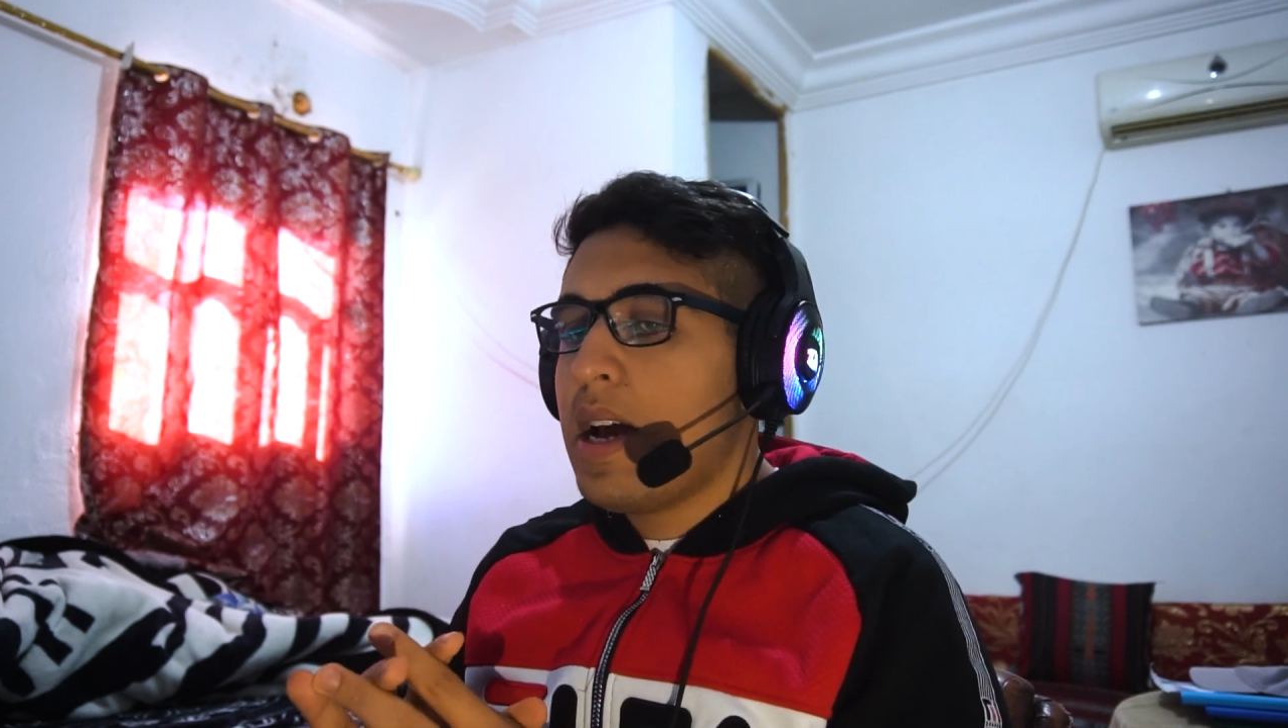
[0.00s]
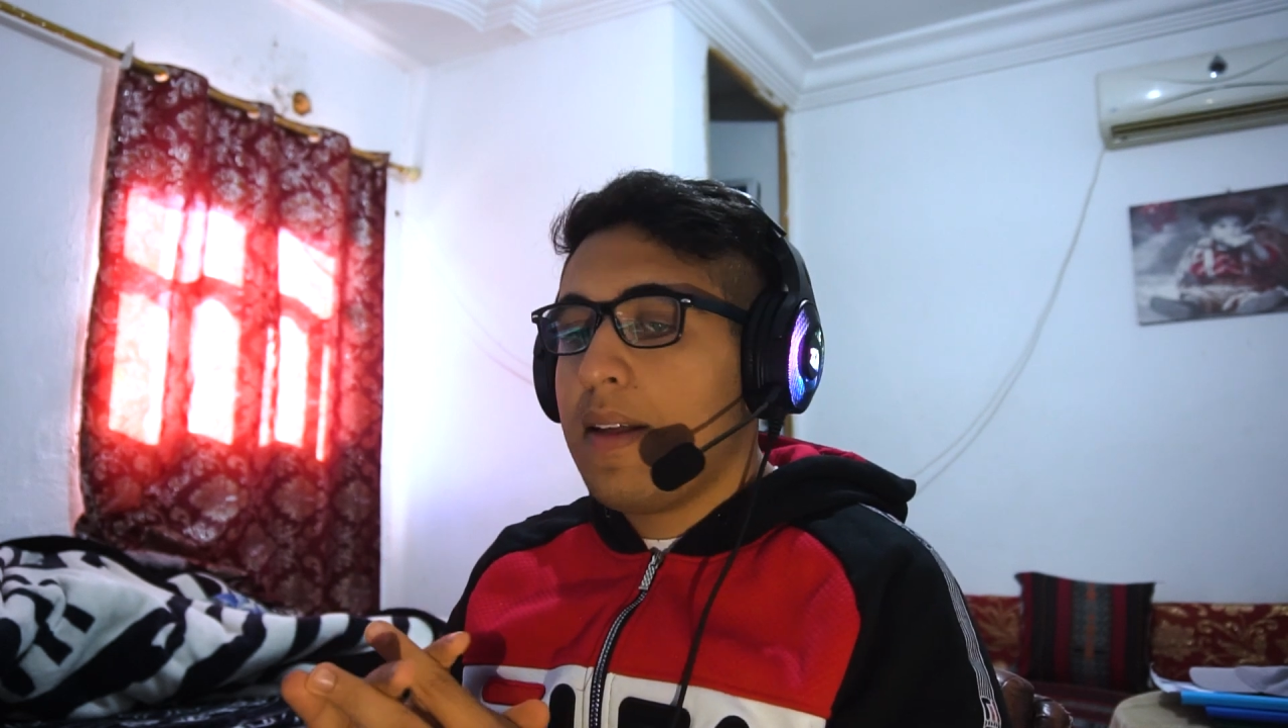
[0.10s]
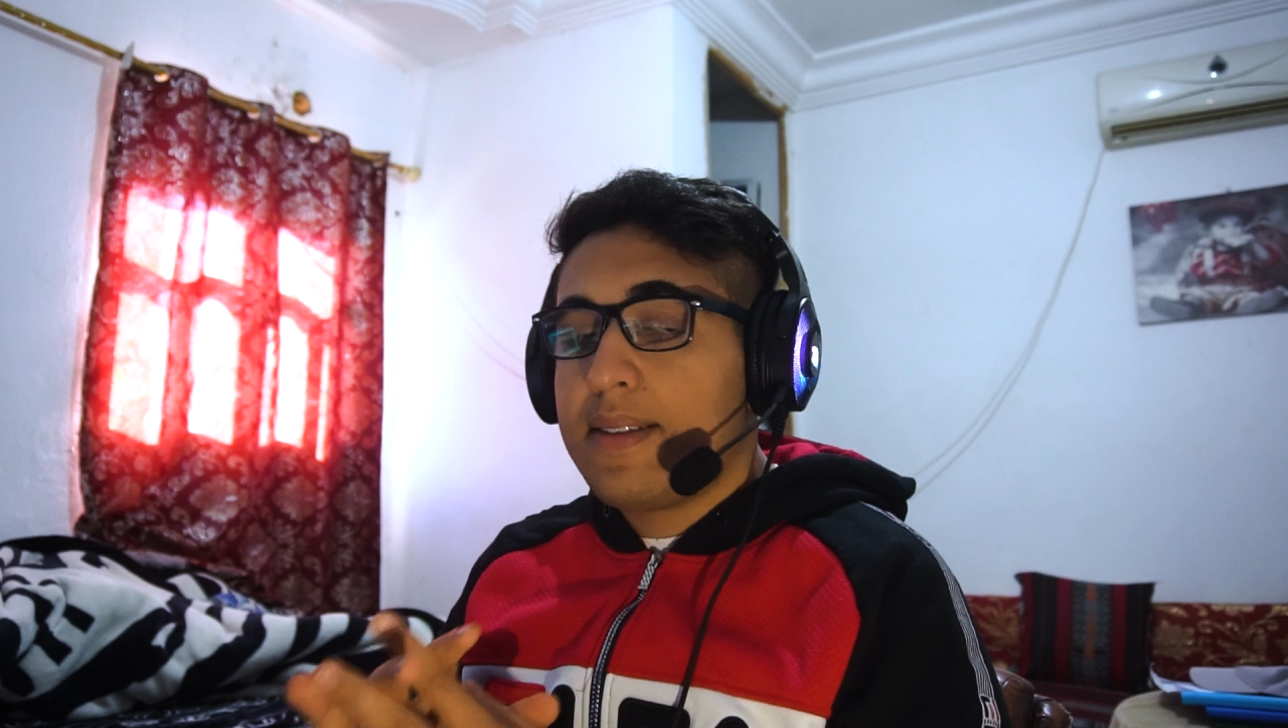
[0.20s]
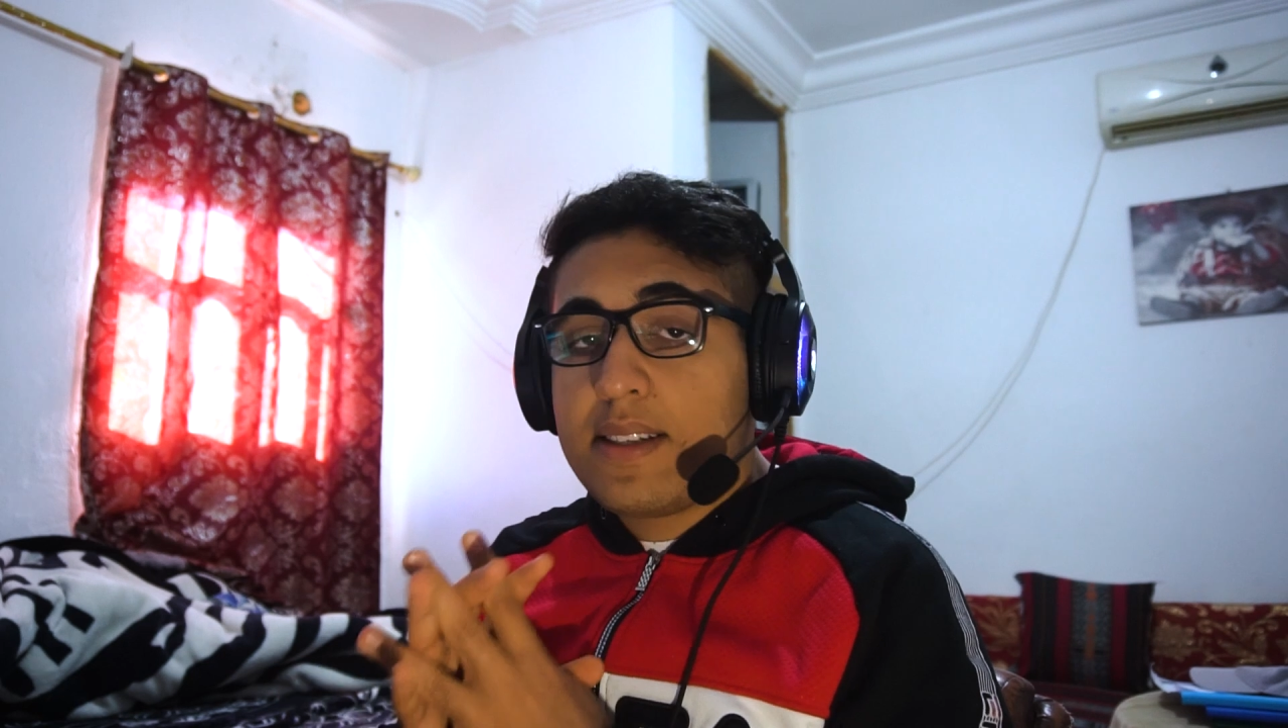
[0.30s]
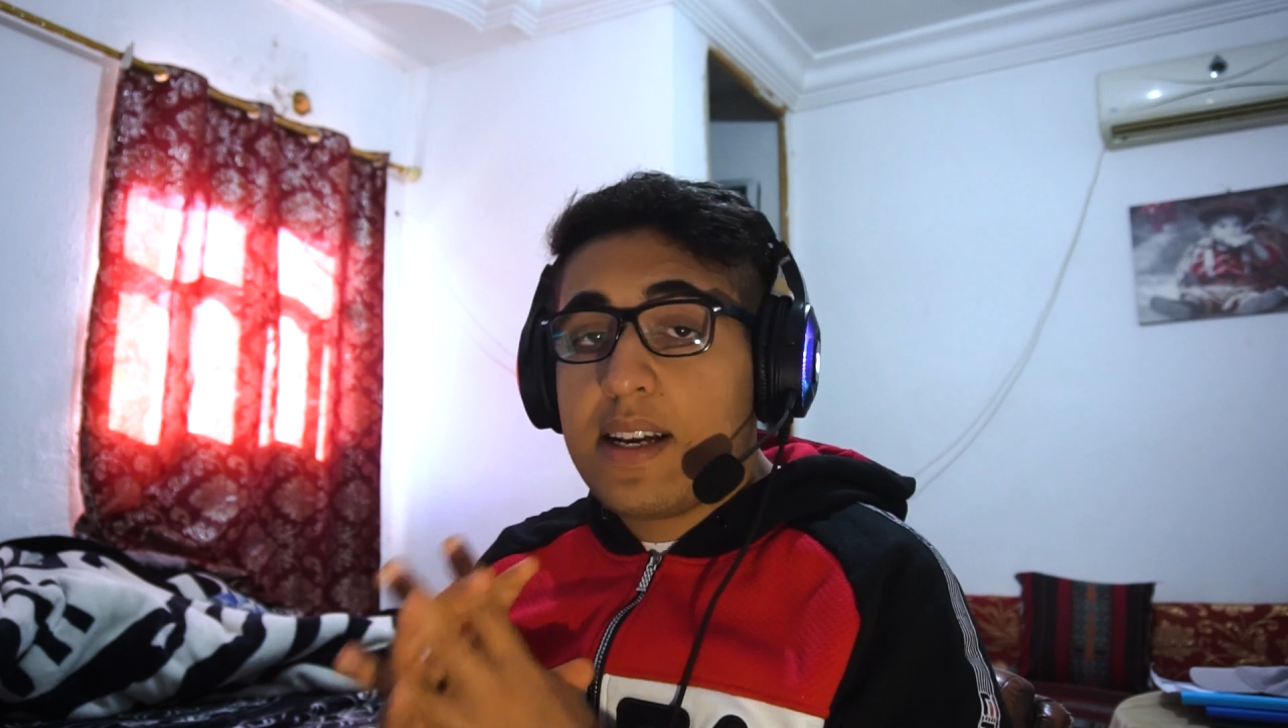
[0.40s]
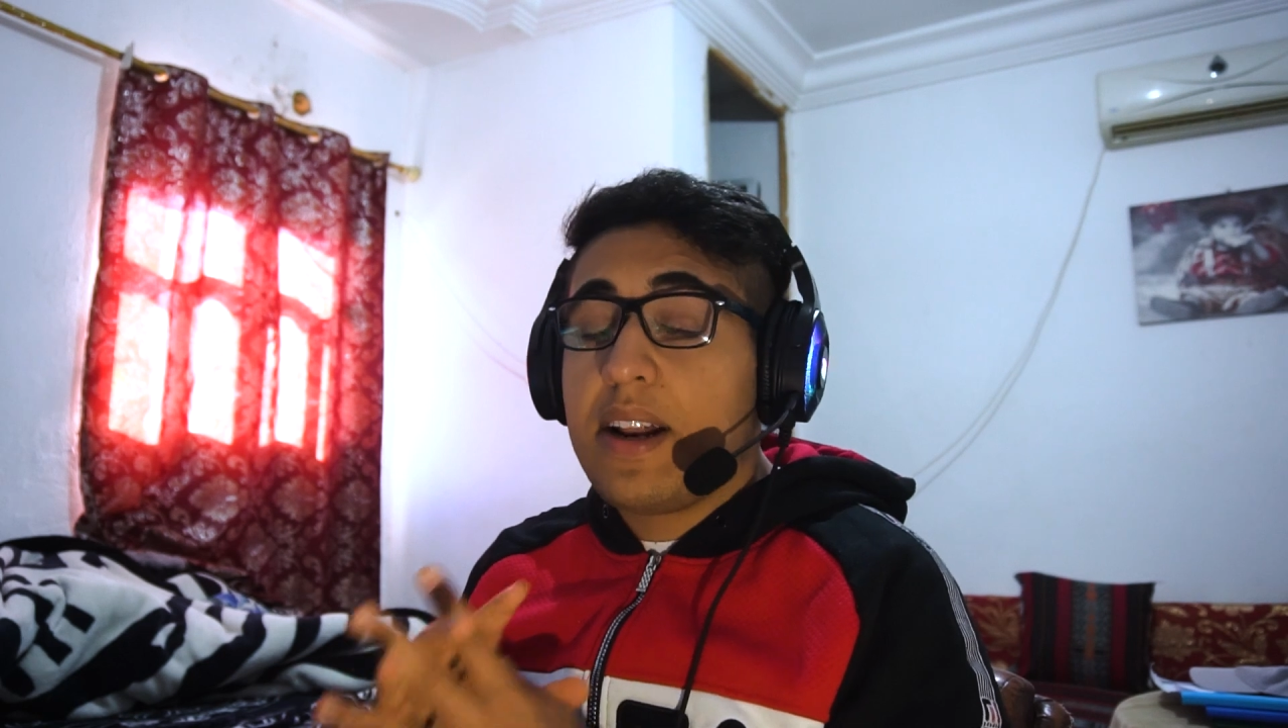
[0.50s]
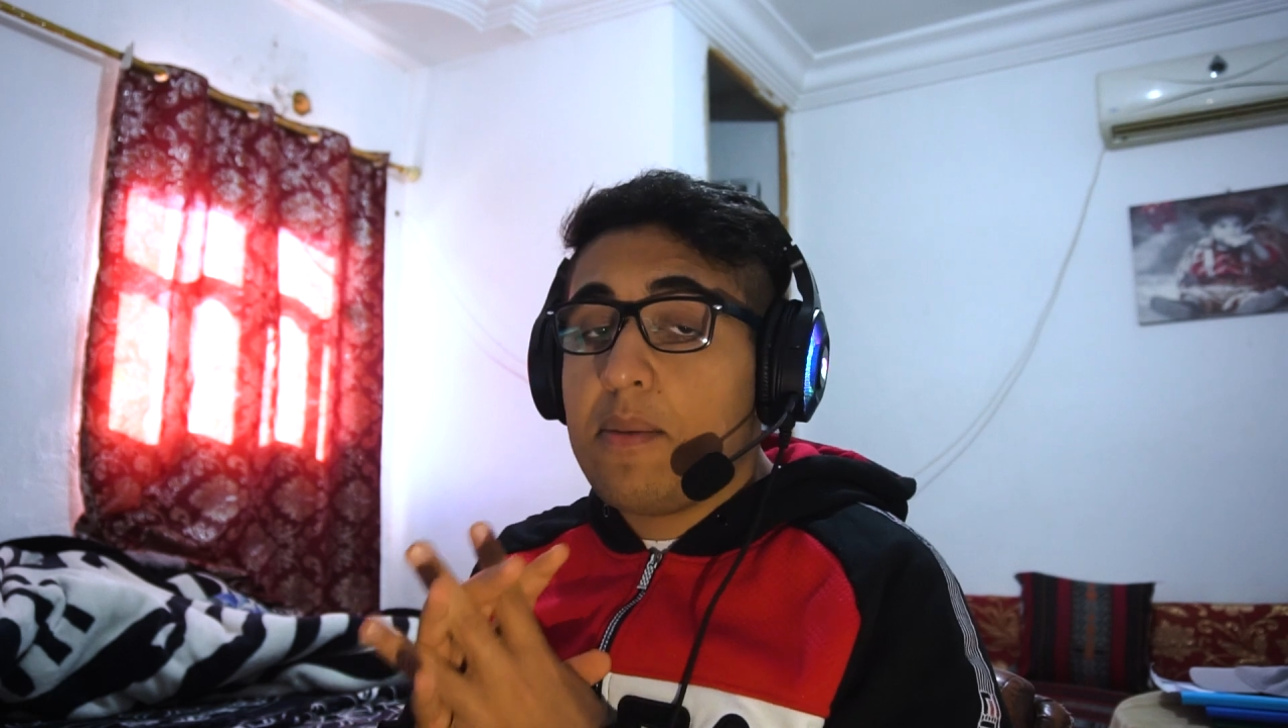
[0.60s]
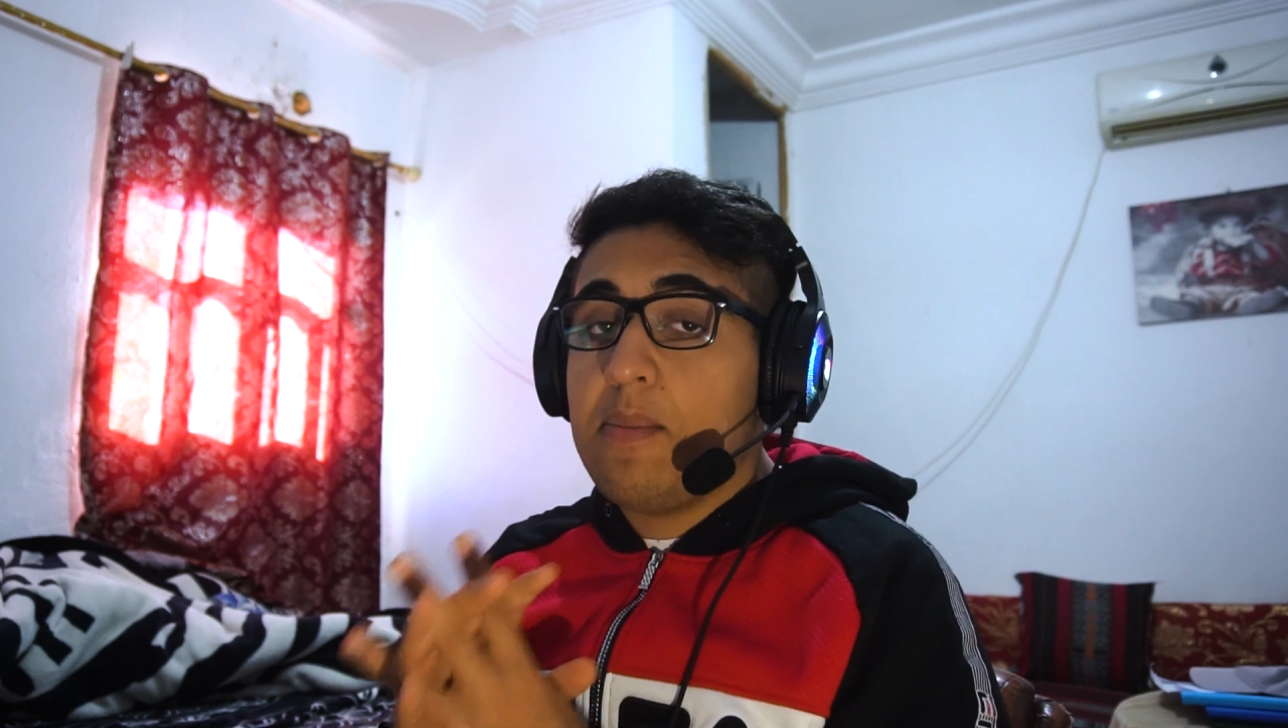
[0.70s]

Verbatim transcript: this is gonna